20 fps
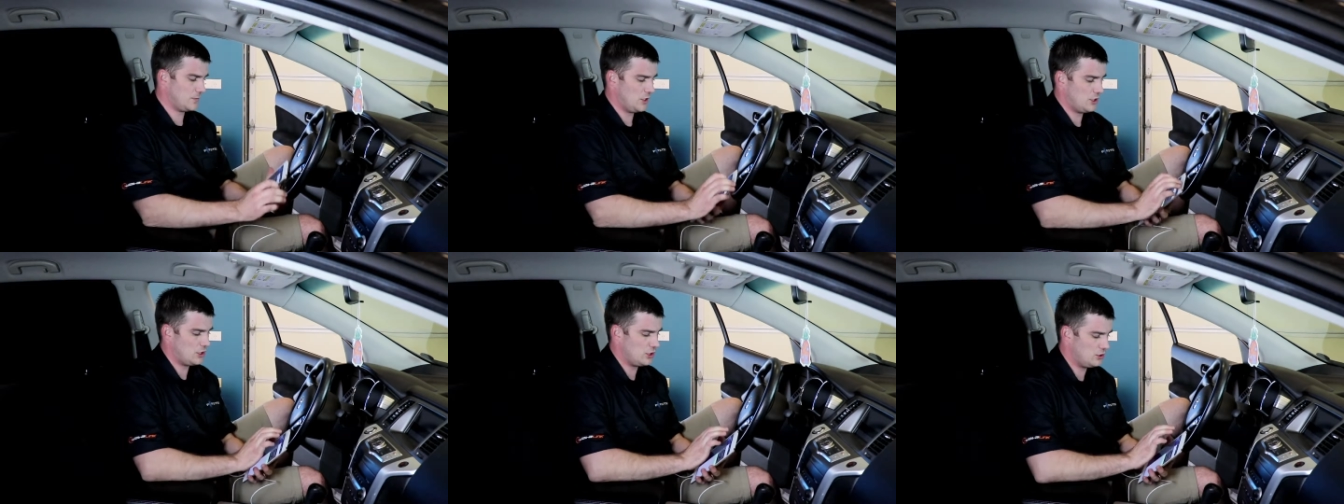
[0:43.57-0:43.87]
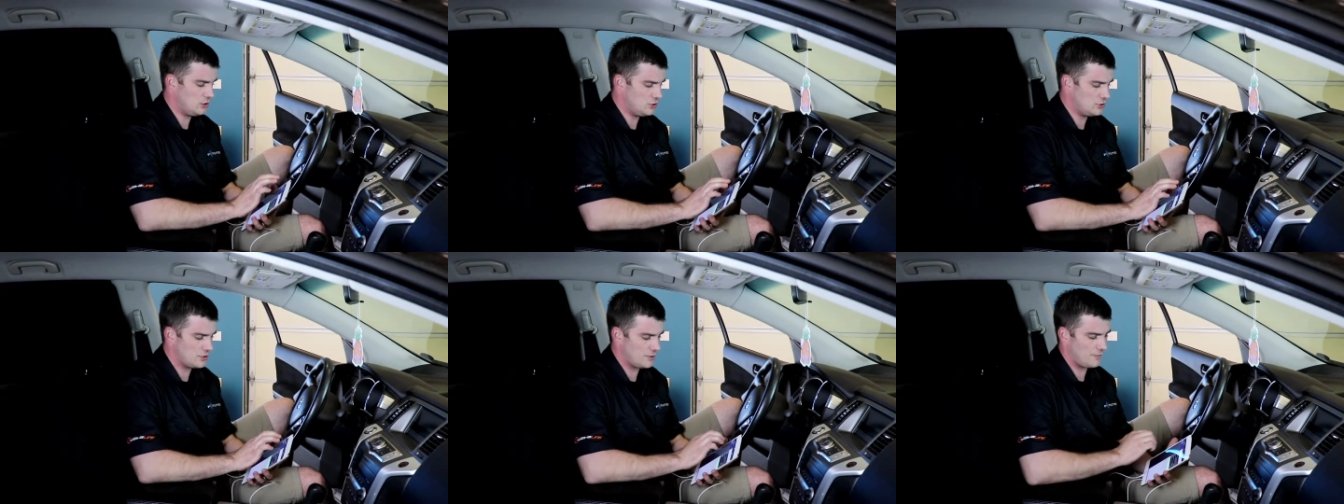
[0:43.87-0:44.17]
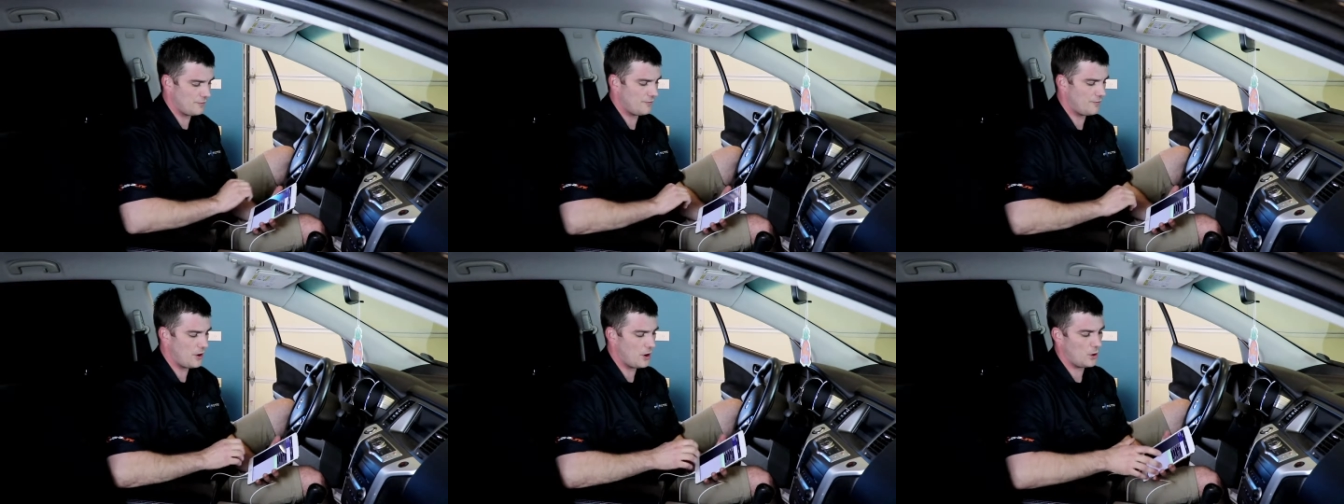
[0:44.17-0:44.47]
You can use
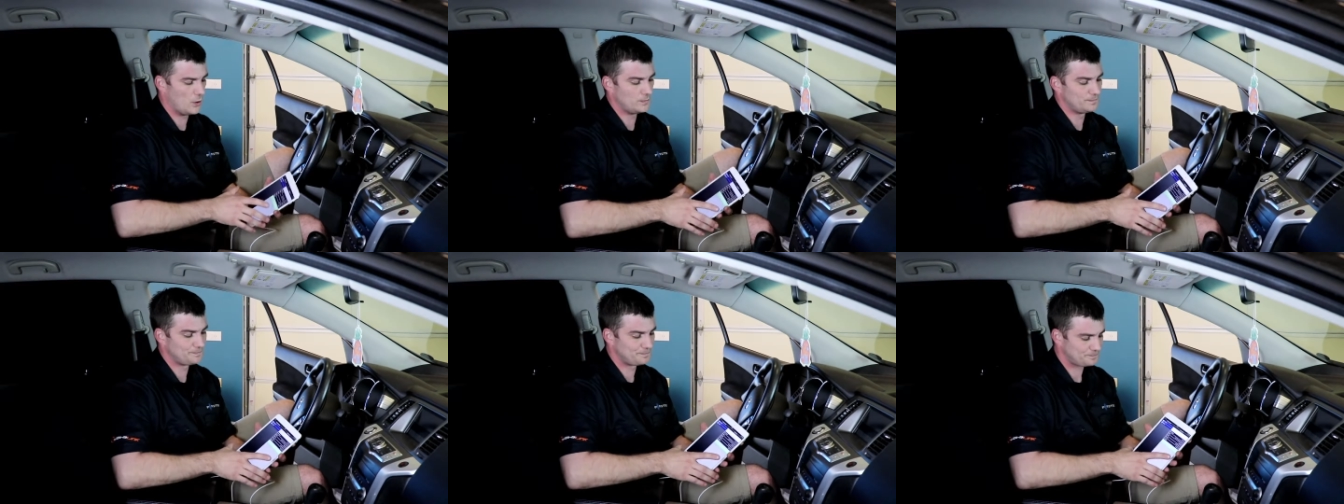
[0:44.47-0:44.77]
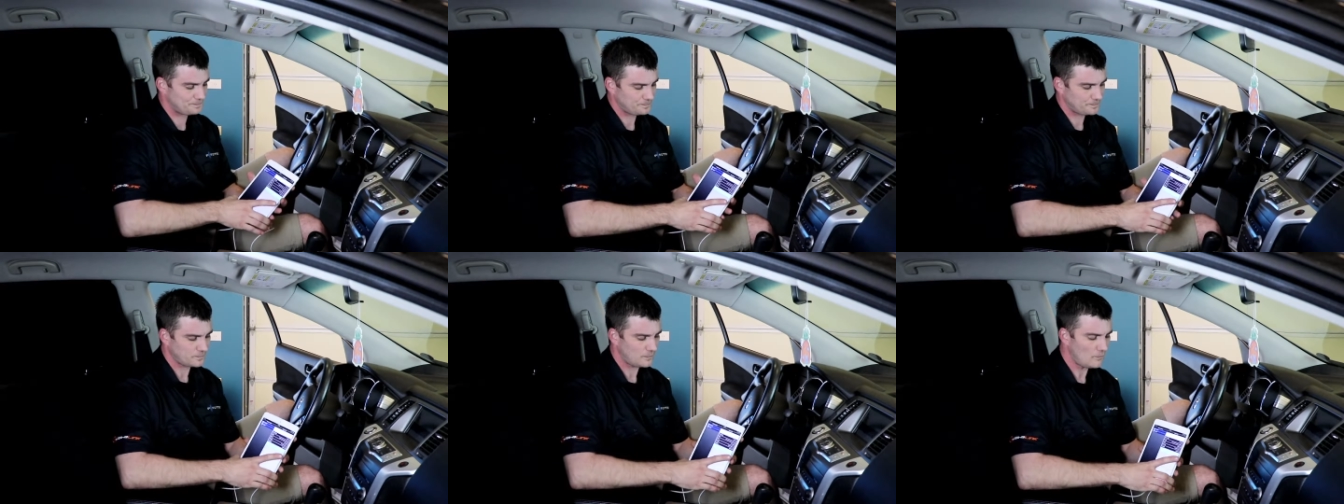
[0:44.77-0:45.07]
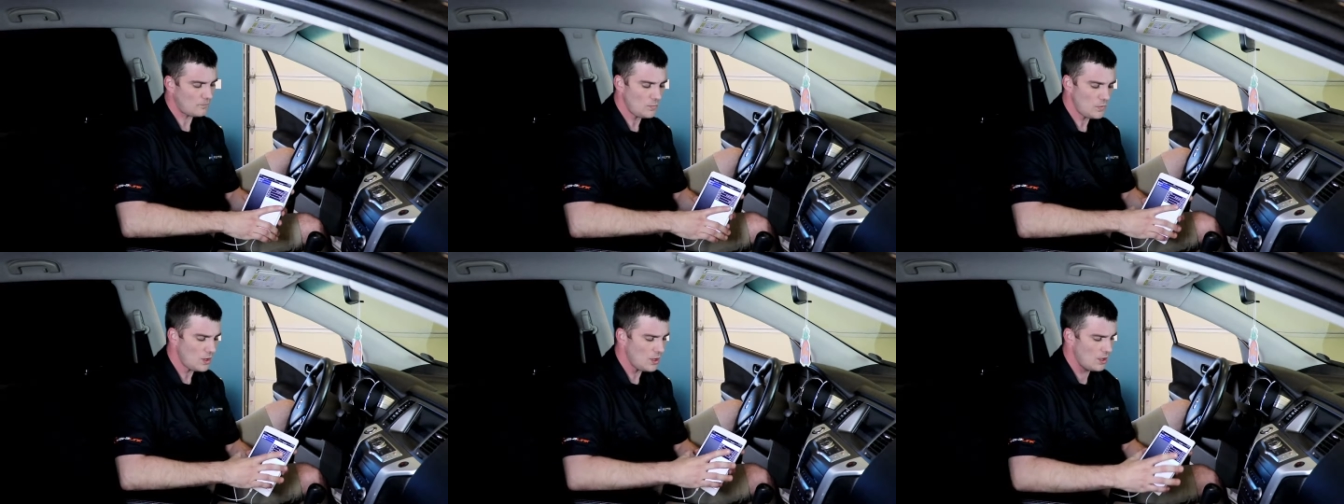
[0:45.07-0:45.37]
your phone,
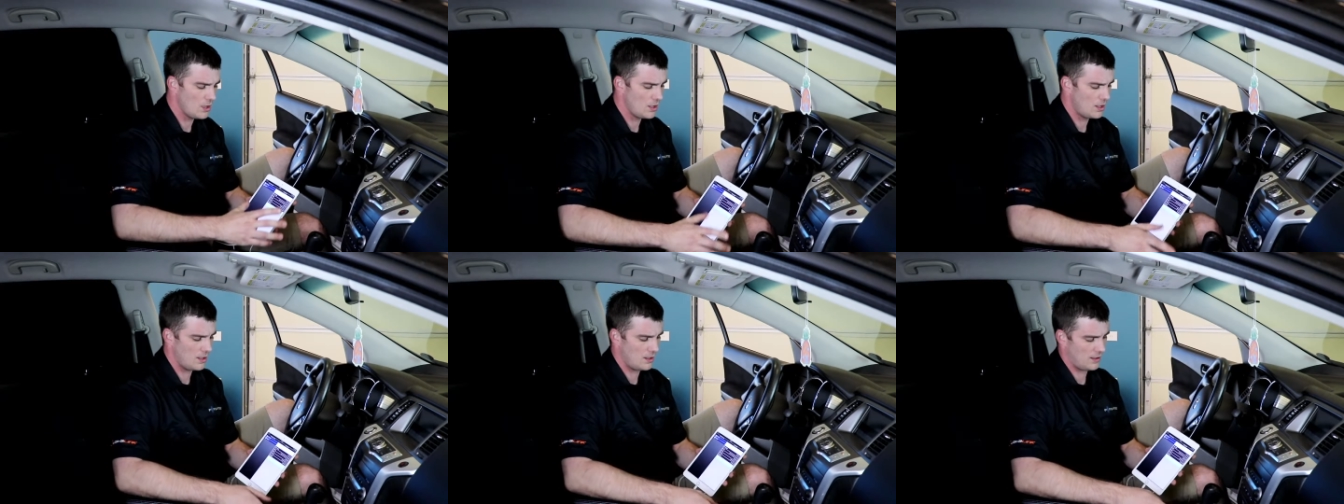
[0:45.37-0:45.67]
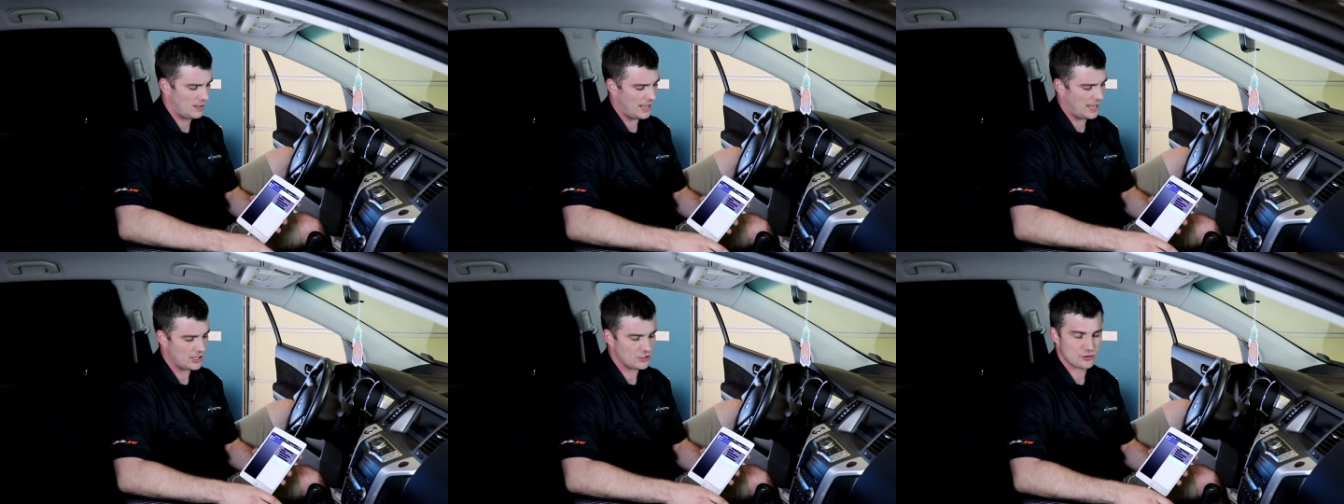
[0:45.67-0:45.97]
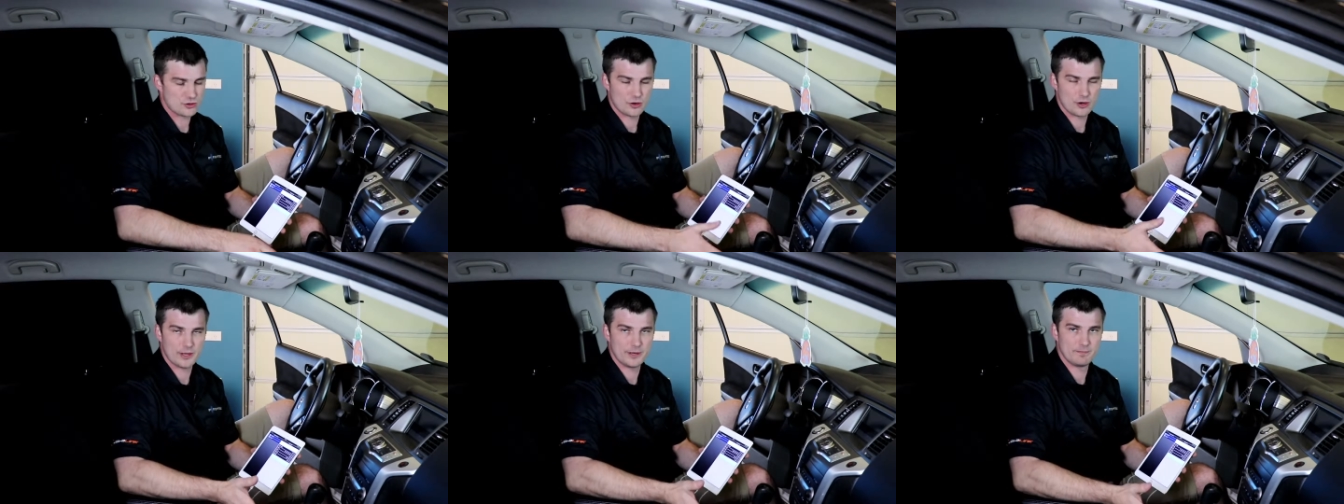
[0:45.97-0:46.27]

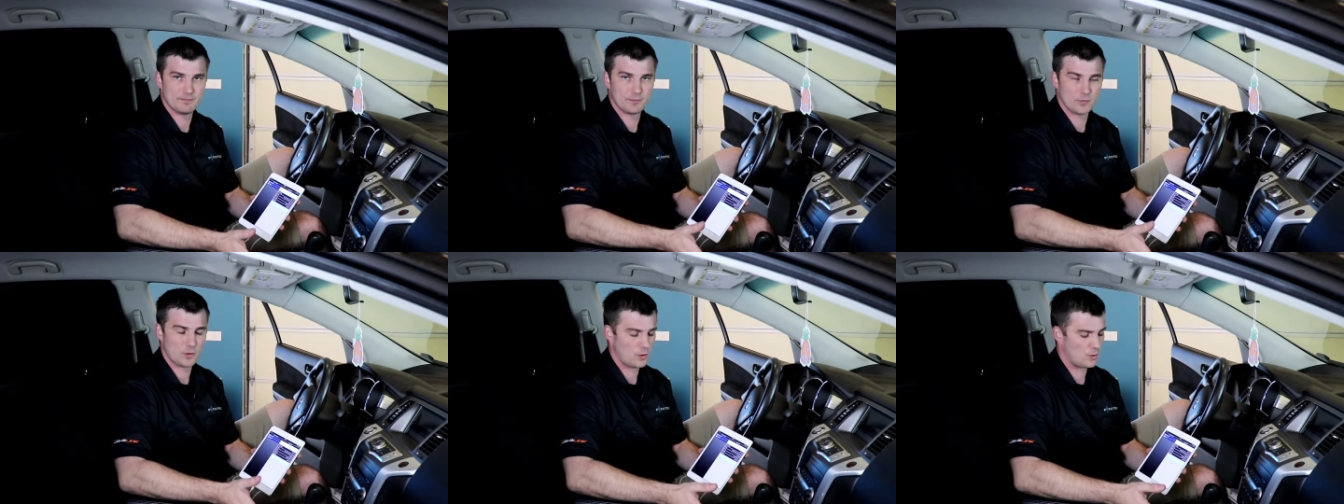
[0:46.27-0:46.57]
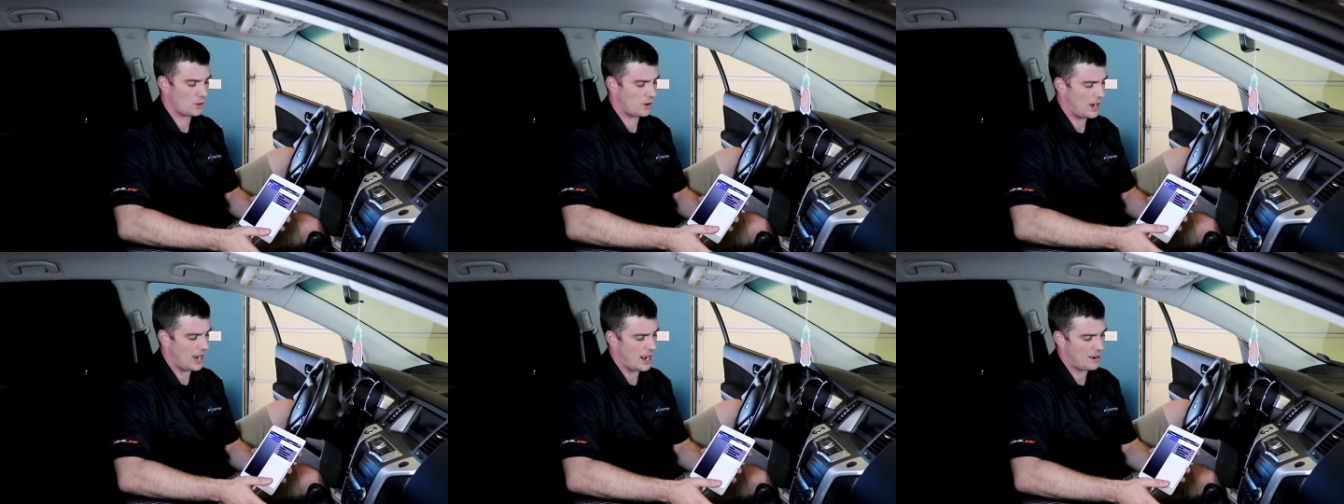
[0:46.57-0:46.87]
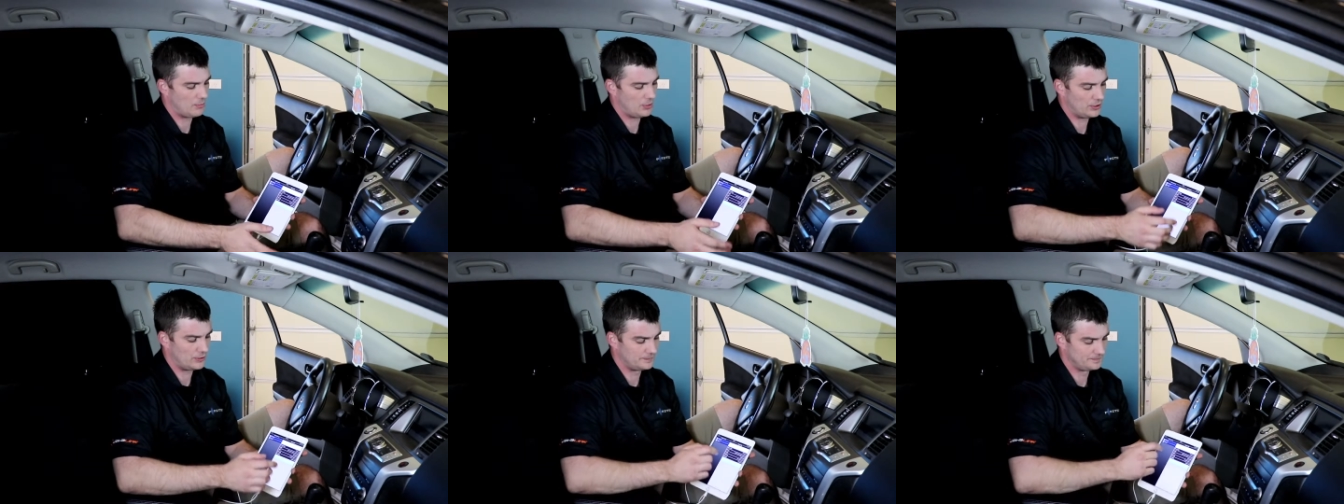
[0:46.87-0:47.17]
Android, or
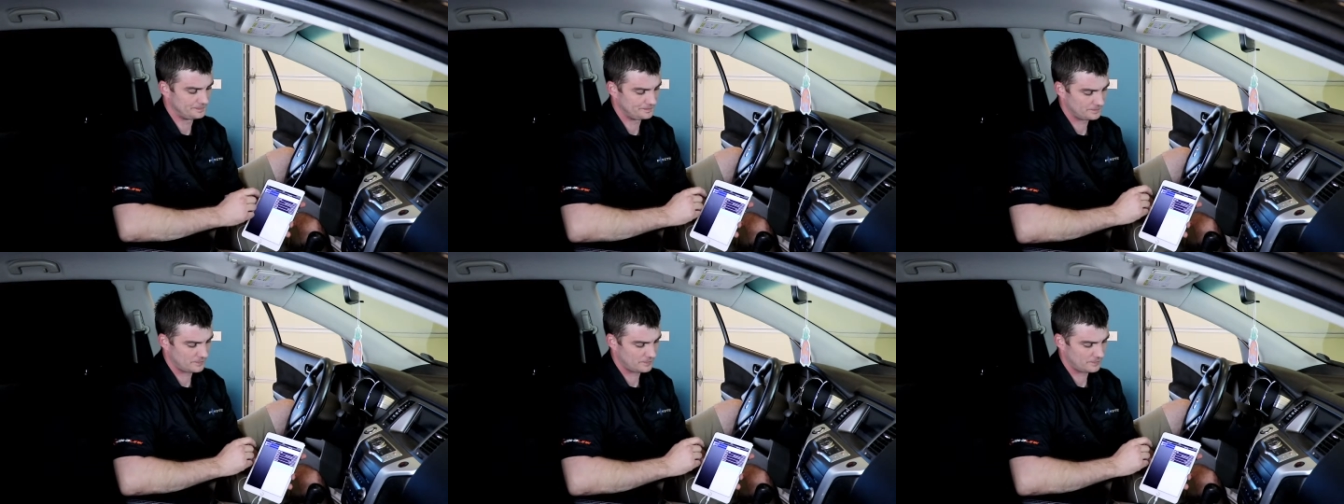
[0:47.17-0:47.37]
Apple.